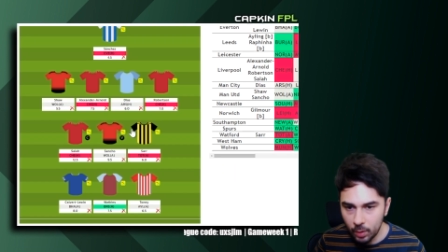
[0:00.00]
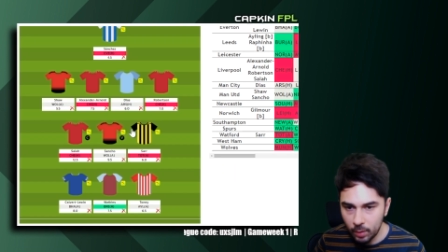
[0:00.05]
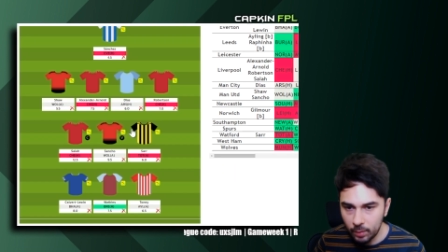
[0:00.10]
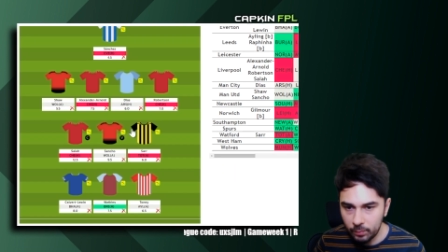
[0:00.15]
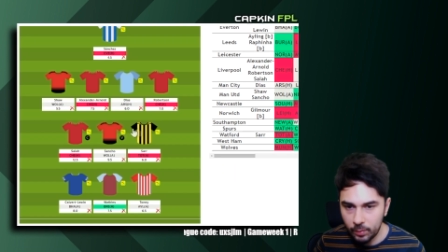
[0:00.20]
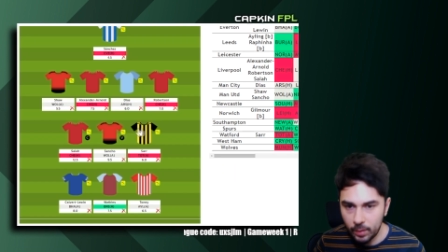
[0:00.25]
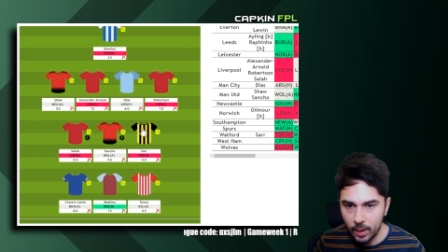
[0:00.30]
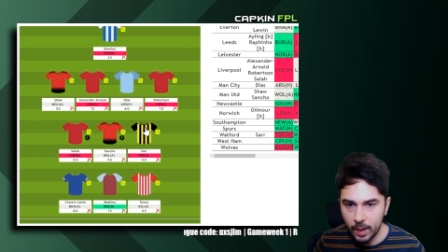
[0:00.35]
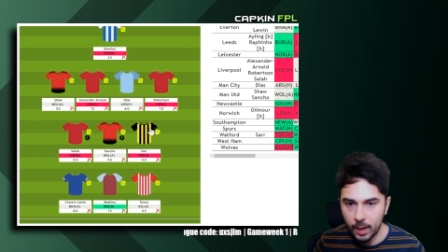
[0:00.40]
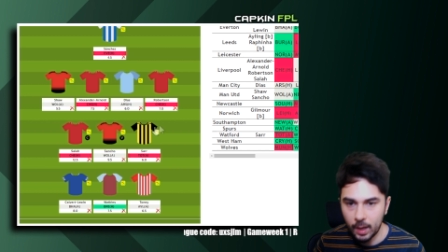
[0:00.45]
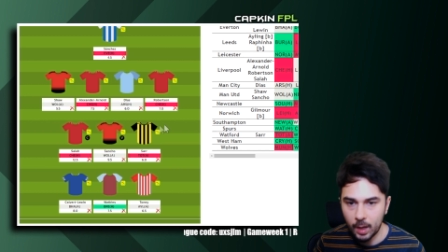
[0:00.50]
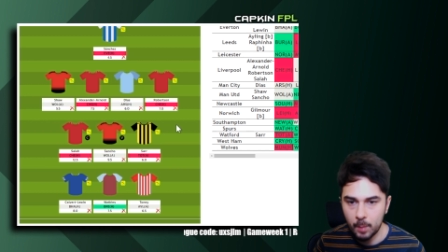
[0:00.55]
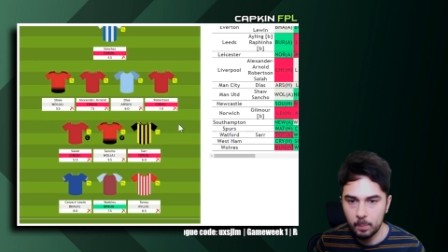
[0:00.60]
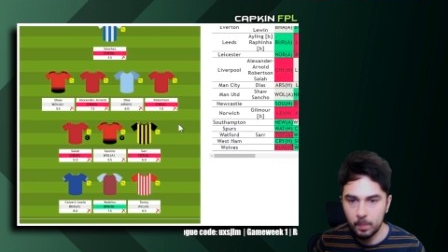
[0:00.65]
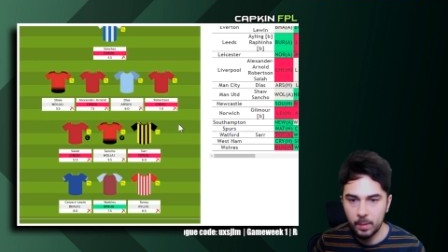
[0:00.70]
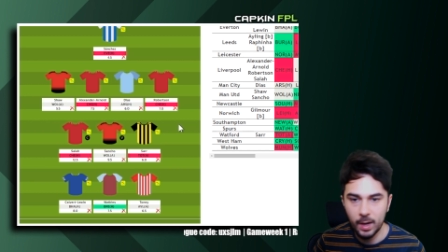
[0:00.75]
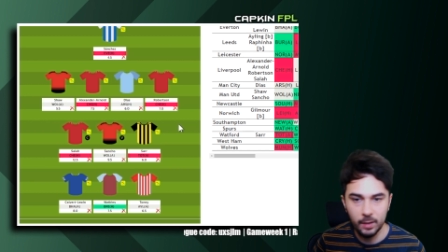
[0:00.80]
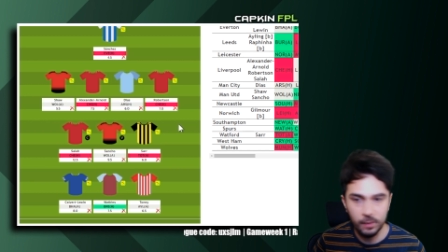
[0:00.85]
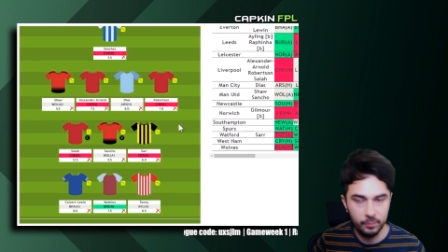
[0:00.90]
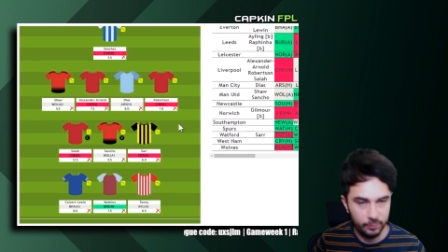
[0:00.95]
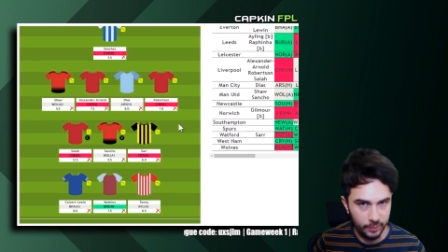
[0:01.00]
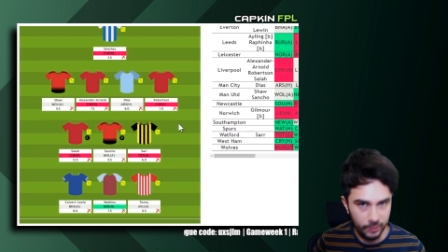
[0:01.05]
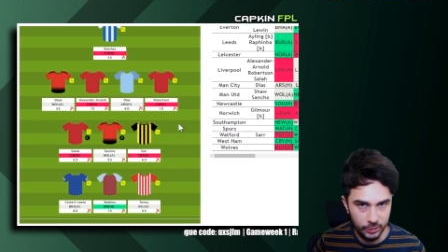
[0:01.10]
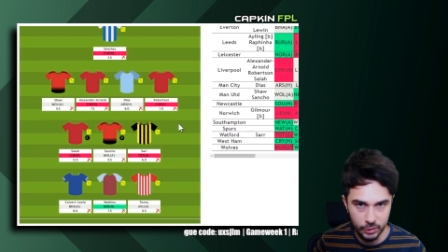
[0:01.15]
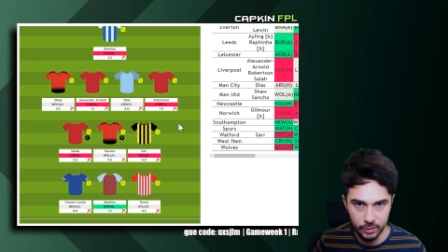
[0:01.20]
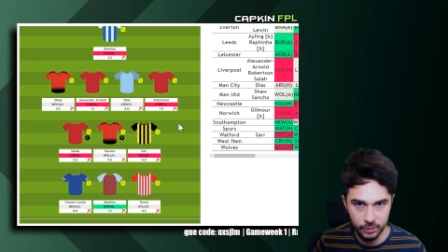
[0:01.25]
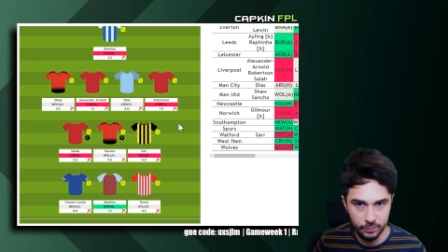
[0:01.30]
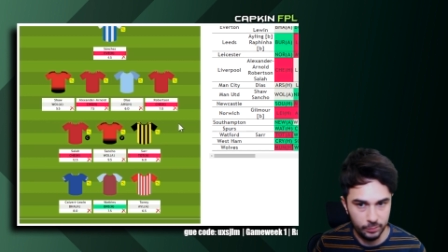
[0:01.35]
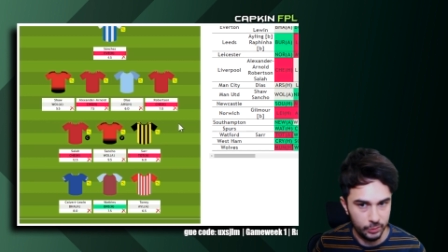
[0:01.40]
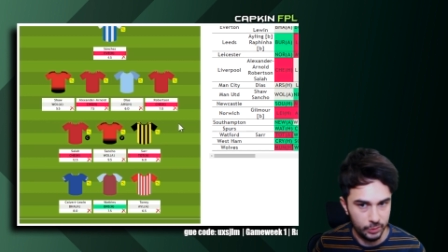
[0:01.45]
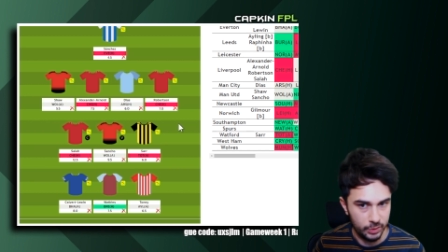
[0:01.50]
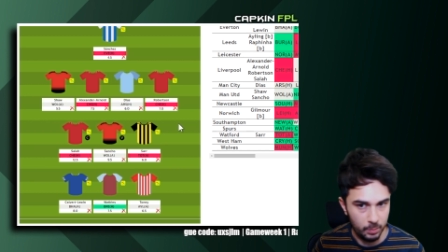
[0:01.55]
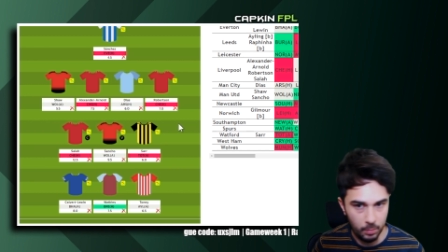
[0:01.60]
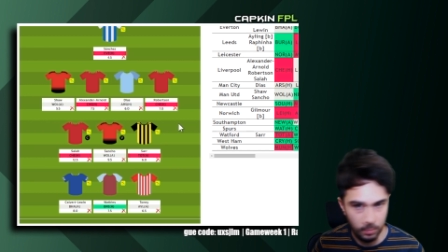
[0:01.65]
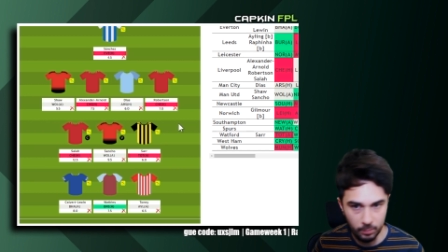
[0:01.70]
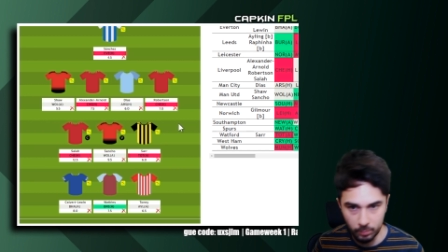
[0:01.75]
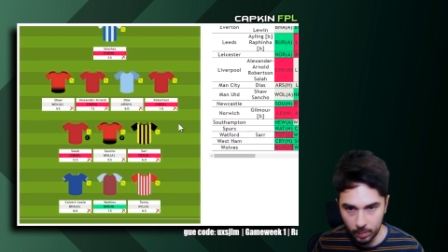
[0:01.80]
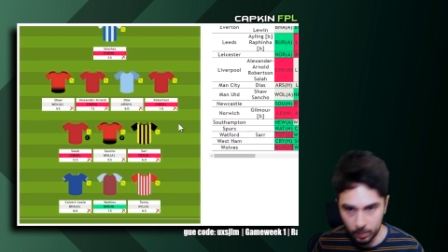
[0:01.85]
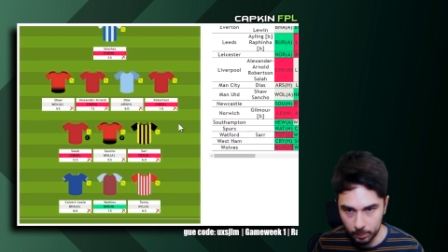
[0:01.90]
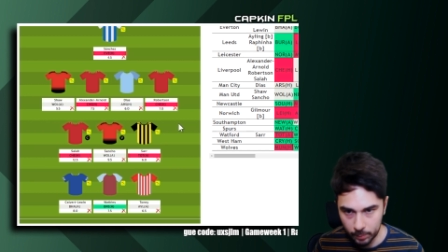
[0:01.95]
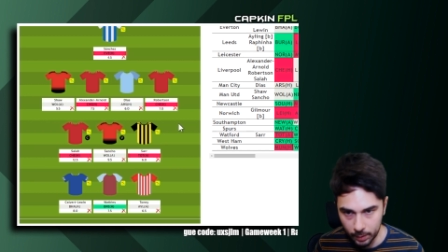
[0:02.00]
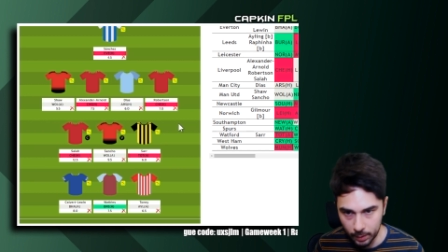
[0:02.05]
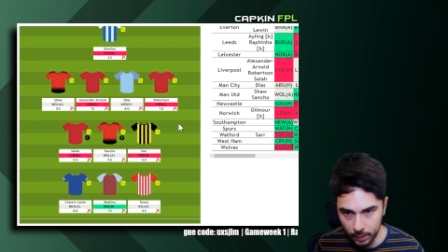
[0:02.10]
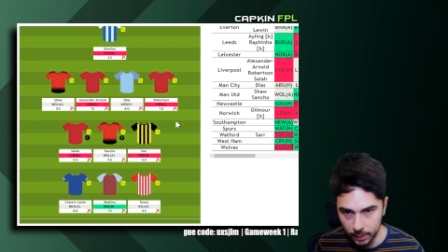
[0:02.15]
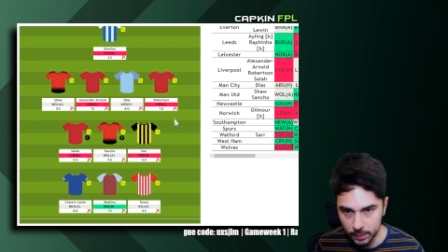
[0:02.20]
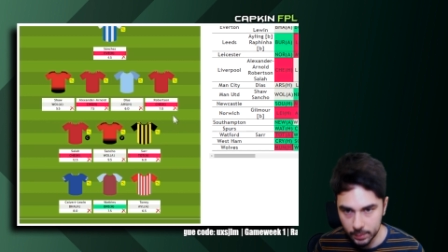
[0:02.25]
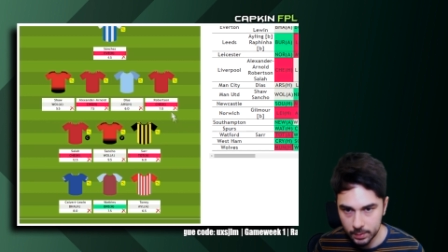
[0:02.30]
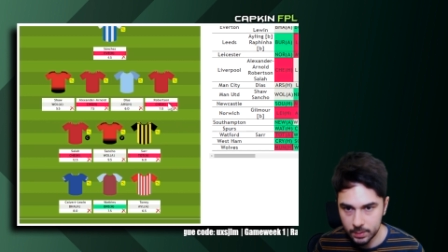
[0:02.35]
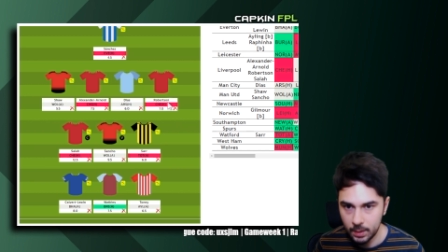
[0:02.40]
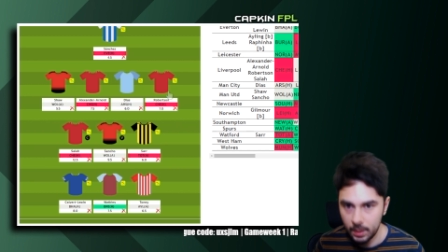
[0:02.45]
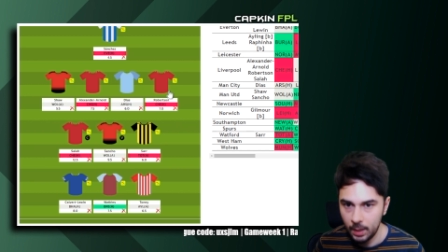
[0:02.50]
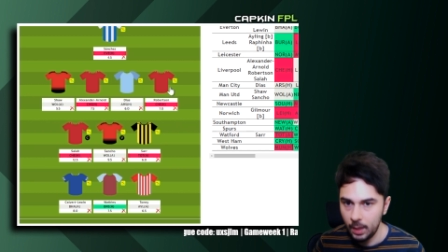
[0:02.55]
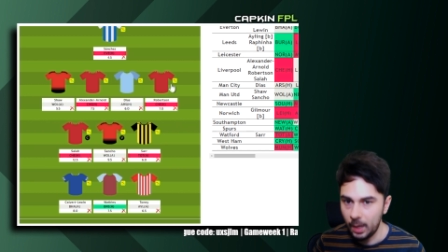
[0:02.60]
of like bad fixtures for some of my players.